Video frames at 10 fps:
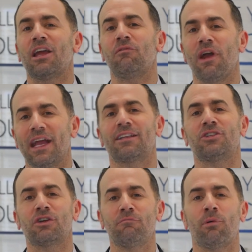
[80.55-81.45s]

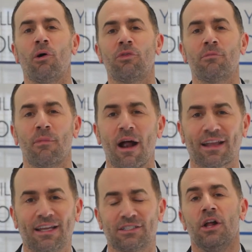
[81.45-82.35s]
advantage of both
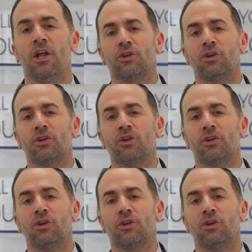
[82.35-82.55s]
markets.